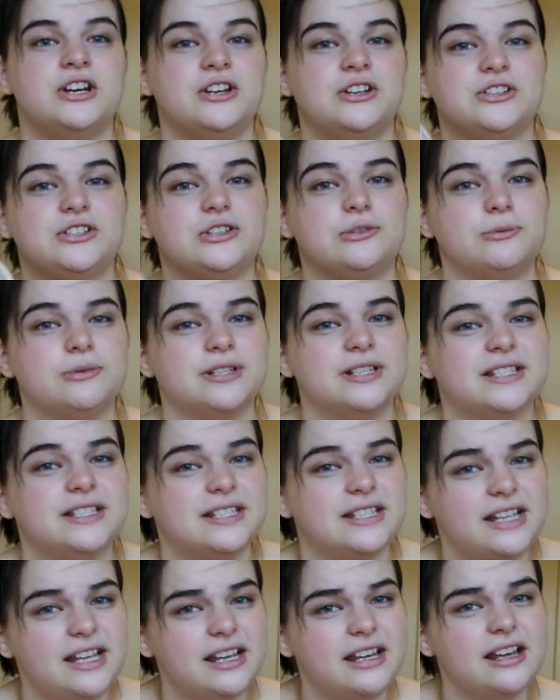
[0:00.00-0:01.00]
So we'll
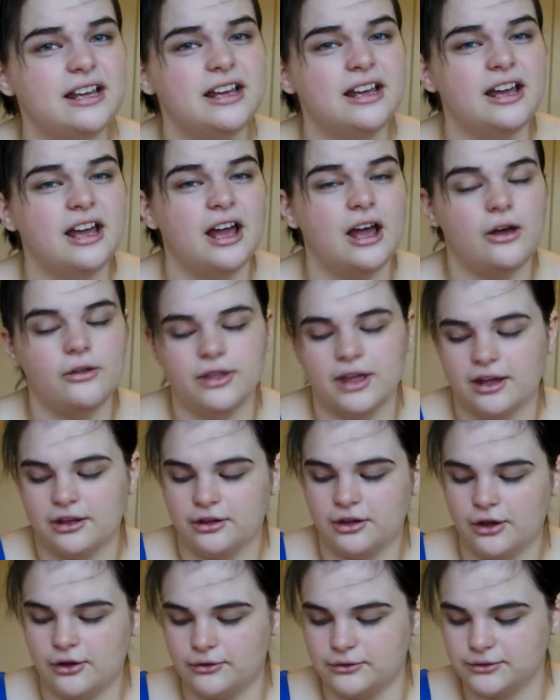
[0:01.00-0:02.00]
see how that
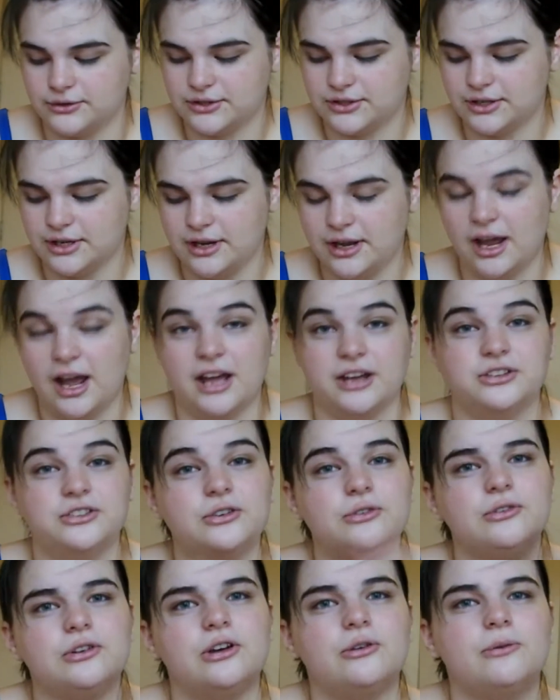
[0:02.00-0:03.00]
goes. I
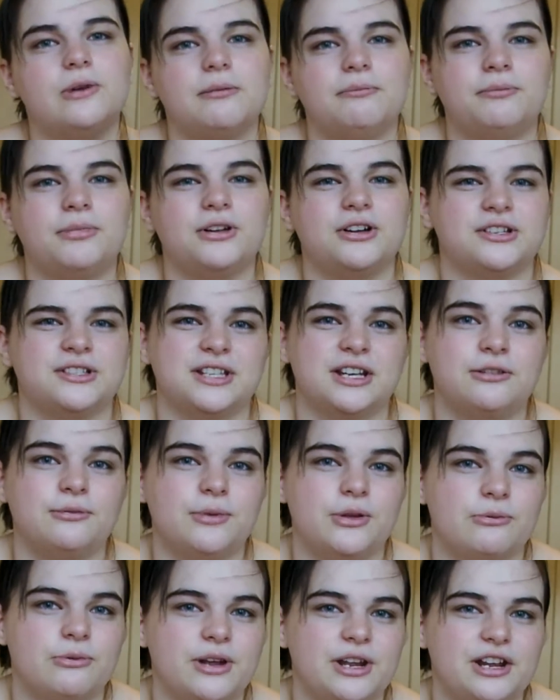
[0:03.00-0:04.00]
don't know what books I'll
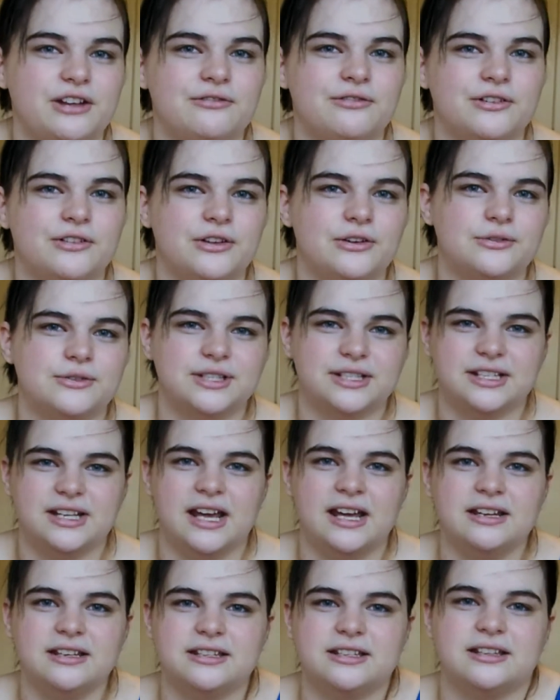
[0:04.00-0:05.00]
be reading for those
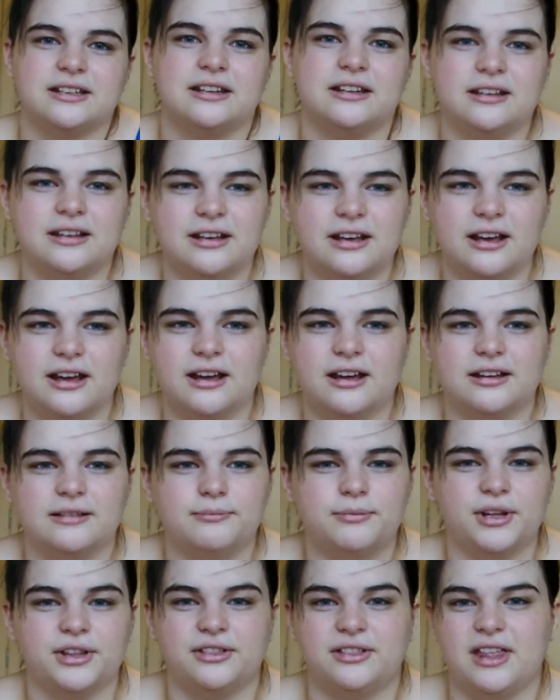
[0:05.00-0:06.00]
yet,
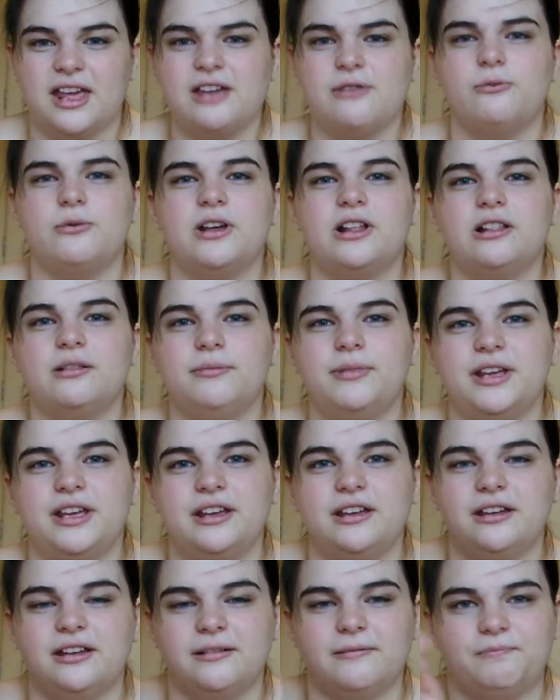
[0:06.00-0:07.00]
but they will
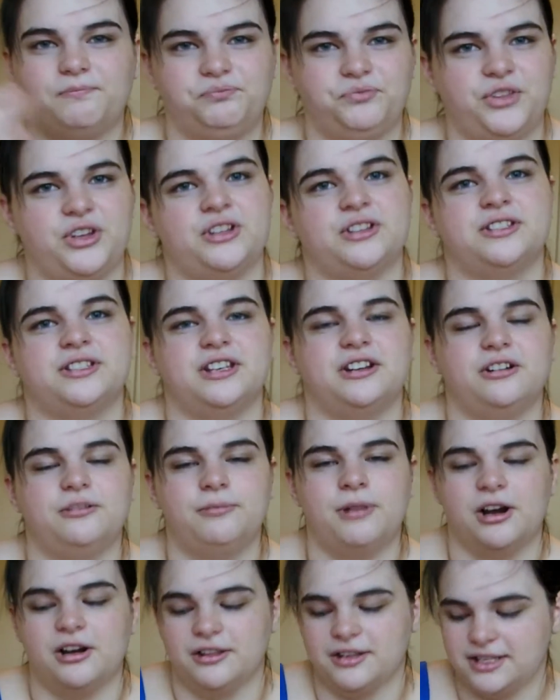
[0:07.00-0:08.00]
be considered
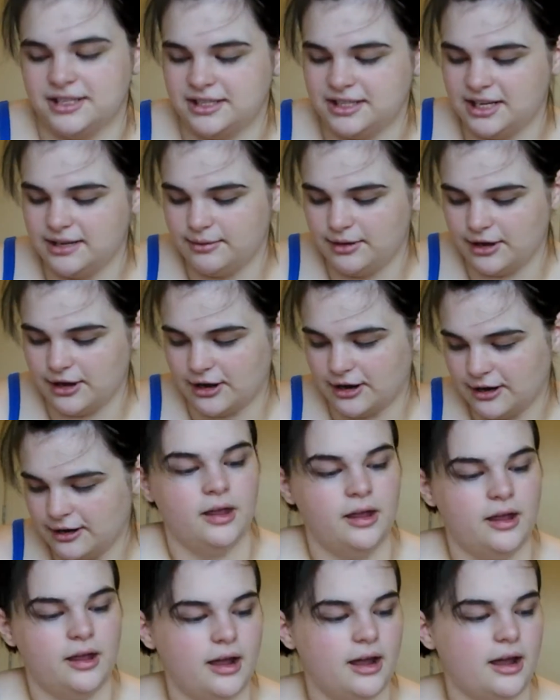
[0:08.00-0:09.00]
part of this TBR.
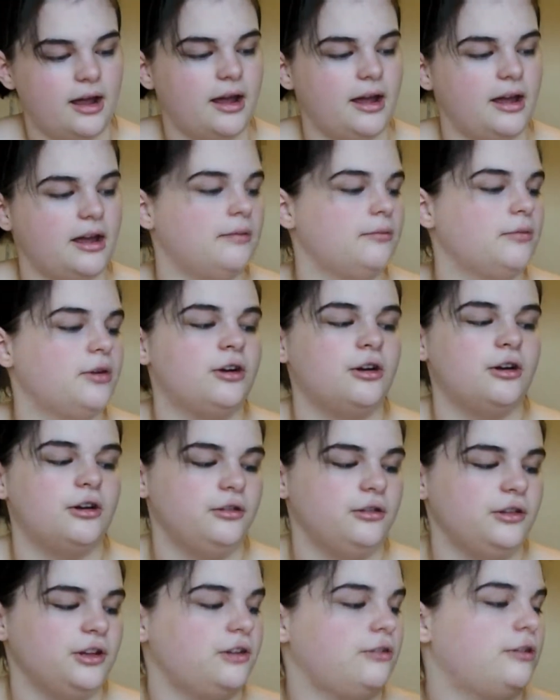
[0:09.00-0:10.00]
I am
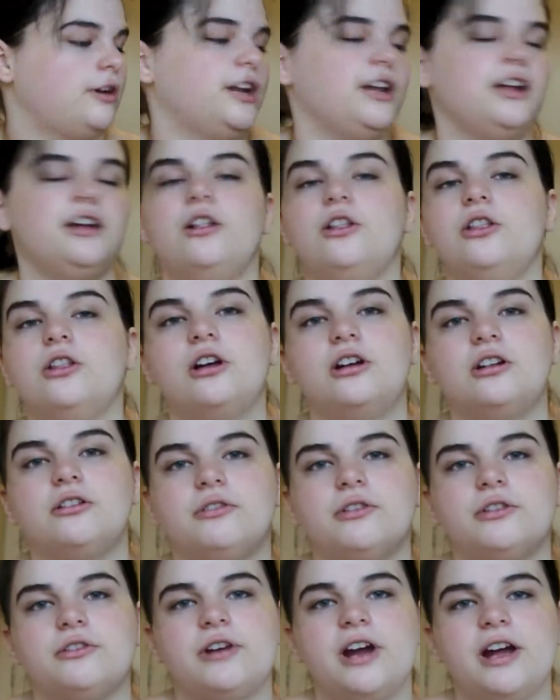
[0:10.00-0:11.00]
currently reading Along
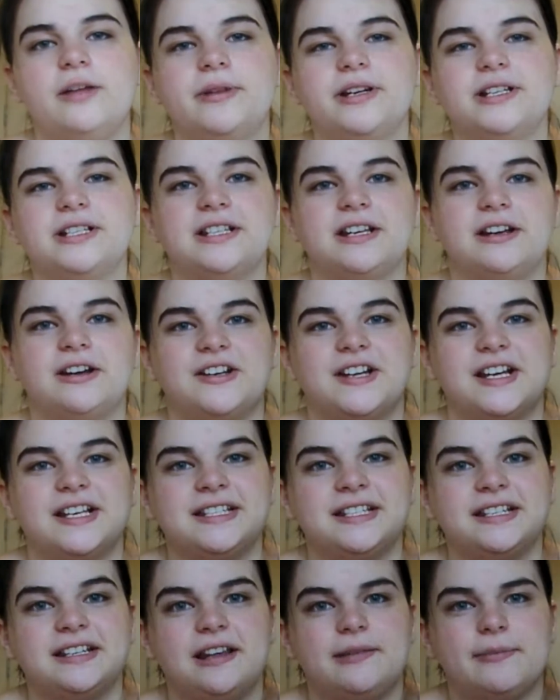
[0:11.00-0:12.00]
for the Ride by Sarah
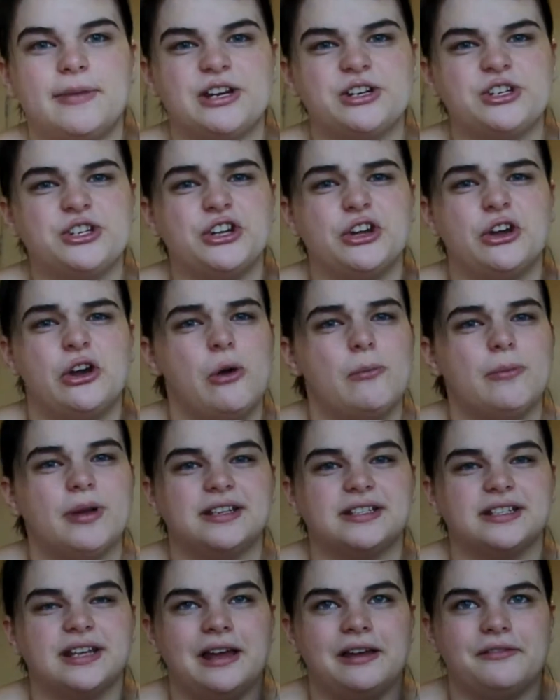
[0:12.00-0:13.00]
Dessen. I'm actually
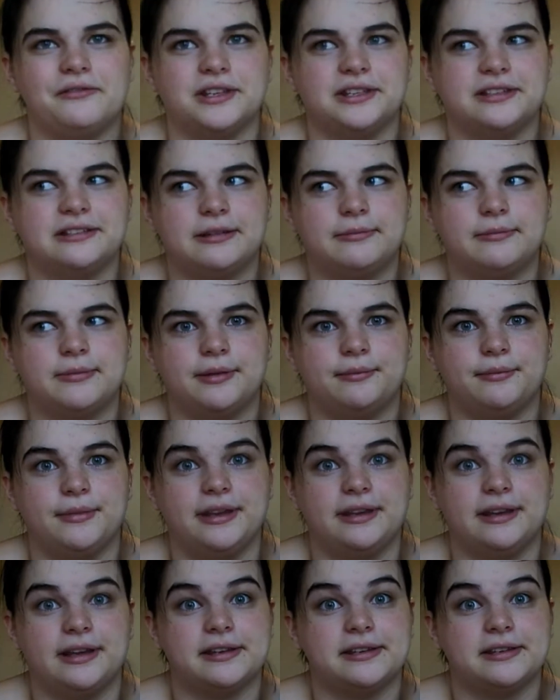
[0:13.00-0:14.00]
hoping to have this done by
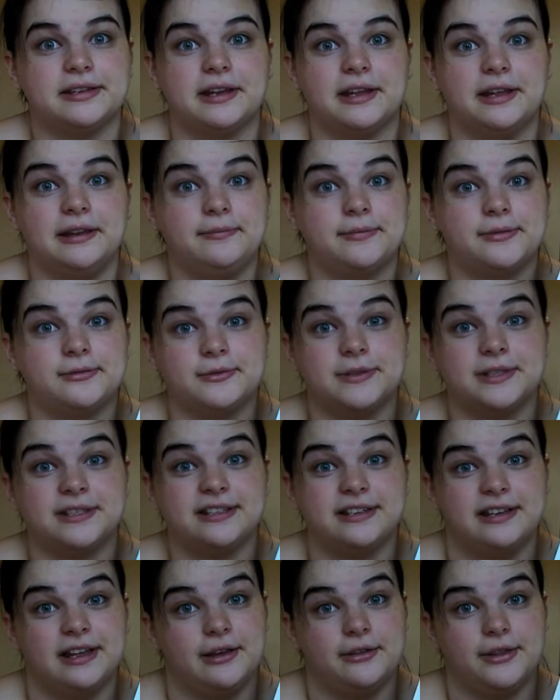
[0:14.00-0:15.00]
midnight tonight, but we'll
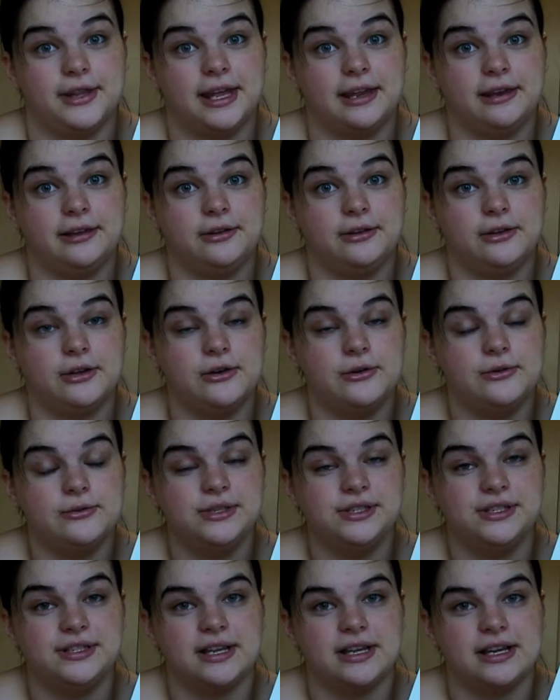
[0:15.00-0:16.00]
see how that
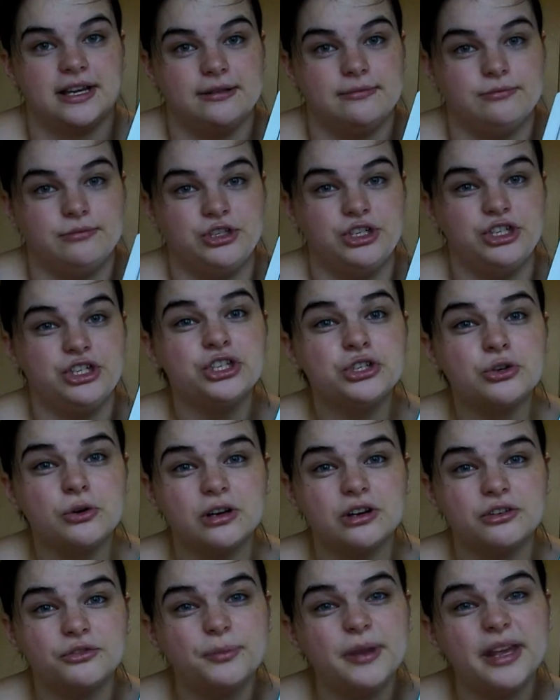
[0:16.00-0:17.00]
goes. I am just
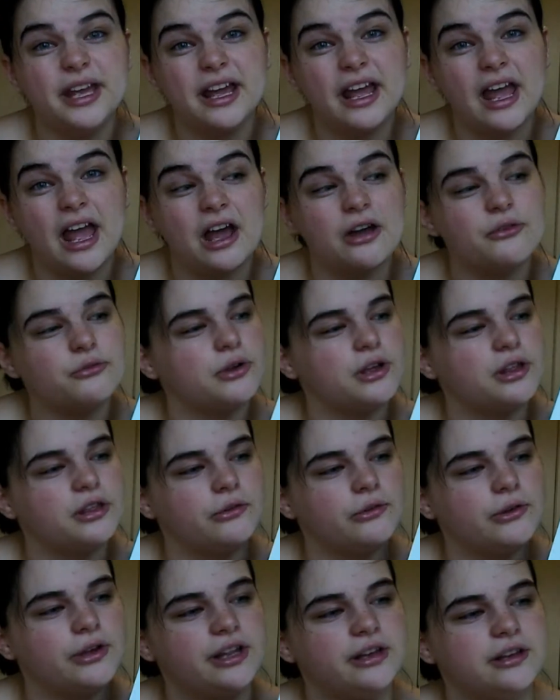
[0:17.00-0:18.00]
short of being halfway
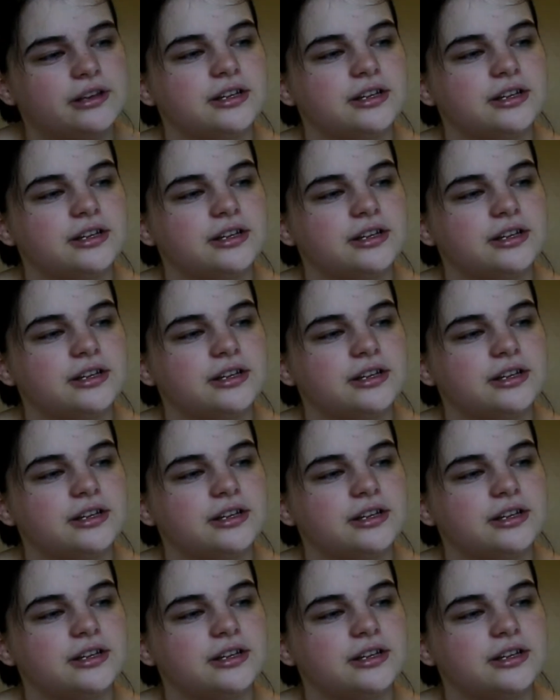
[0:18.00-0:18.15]
through it.